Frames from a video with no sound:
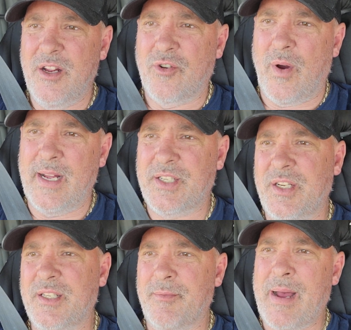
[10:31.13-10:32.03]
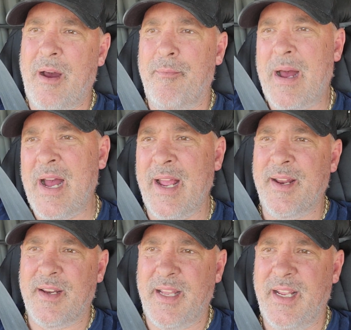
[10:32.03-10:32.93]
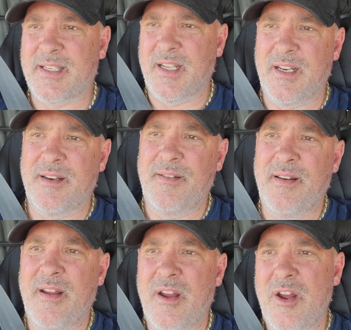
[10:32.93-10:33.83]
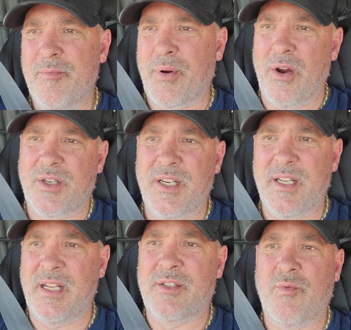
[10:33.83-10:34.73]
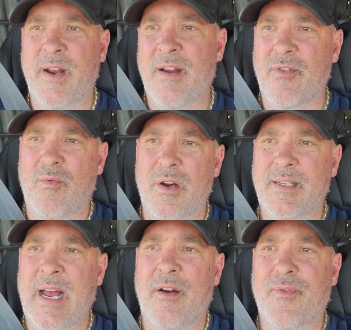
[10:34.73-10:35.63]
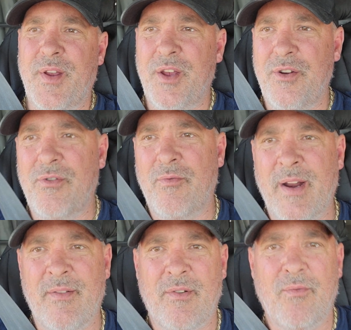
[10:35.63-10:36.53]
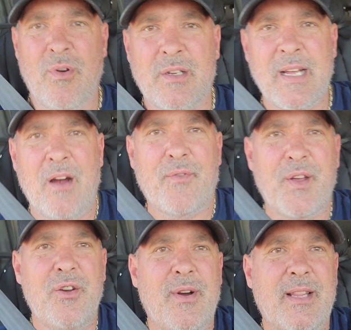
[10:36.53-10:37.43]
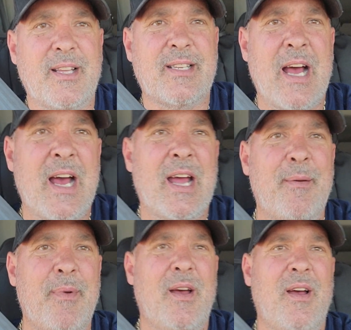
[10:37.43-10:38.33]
questions about buying, leasing, purchasing. It's whatever works out for you and whatever works out for you at the time.